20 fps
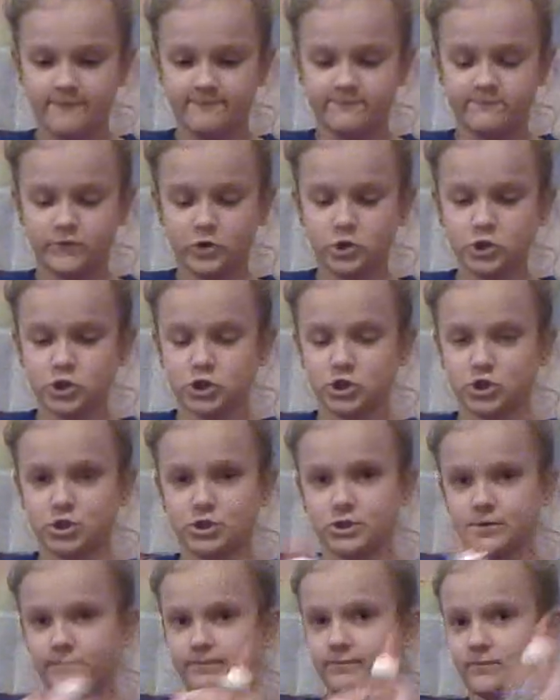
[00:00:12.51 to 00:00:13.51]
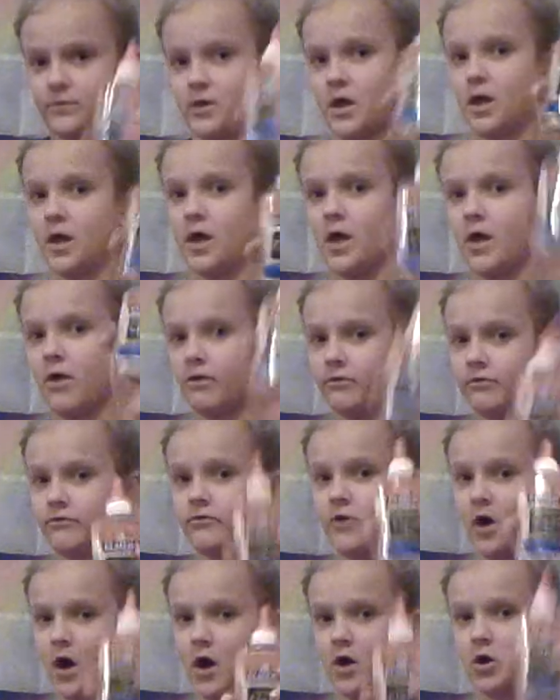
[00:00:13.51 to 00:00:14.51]
First,
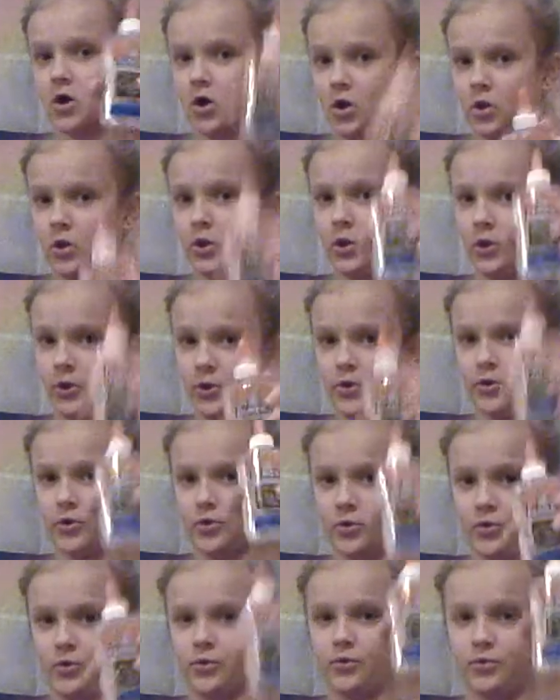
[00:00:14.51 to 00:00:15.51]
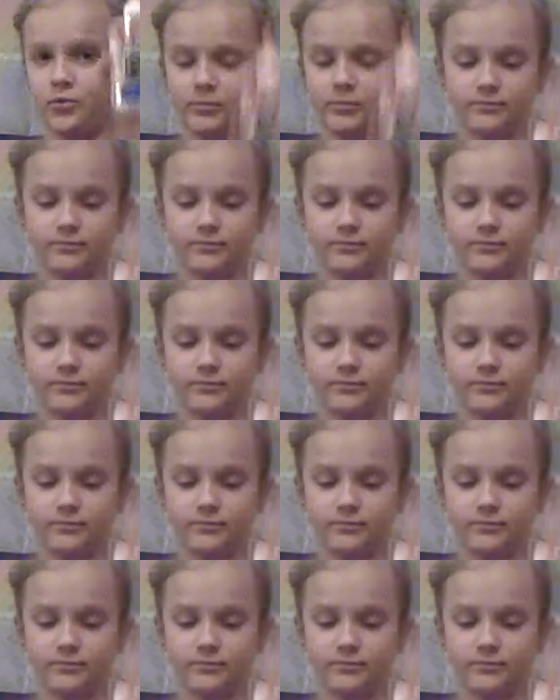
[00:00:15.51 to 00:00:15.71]
the glue.